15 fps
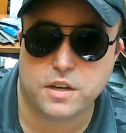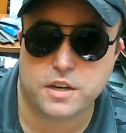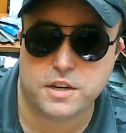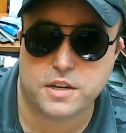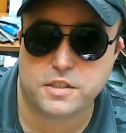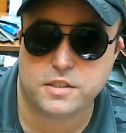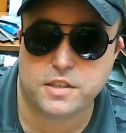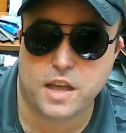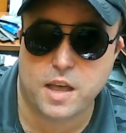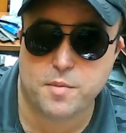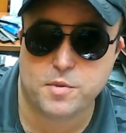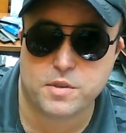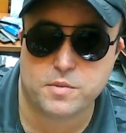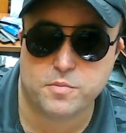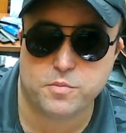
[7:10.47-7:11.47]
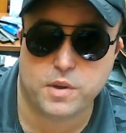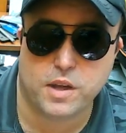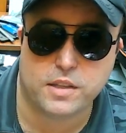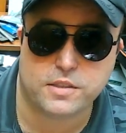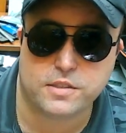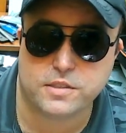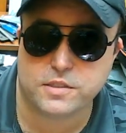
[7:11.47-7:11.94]
read time
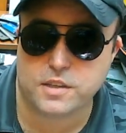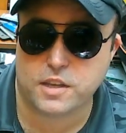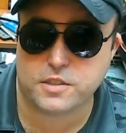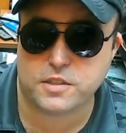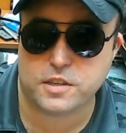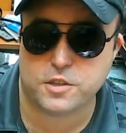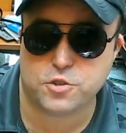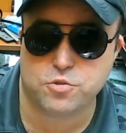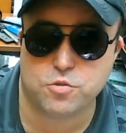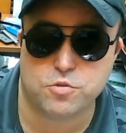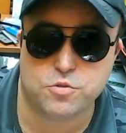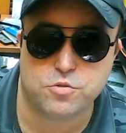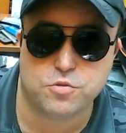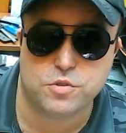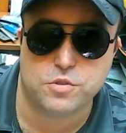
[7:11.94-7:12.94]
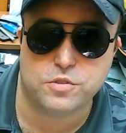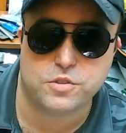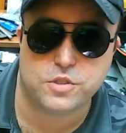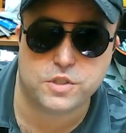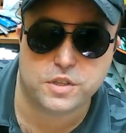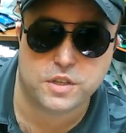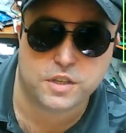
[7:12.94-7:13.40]
but as I showed you in
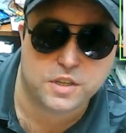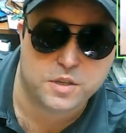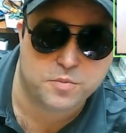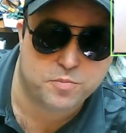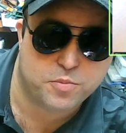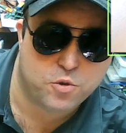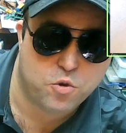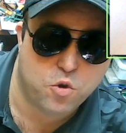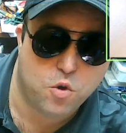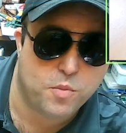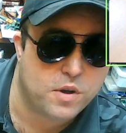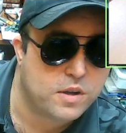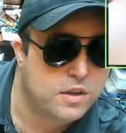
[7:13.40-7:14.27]
EEPROM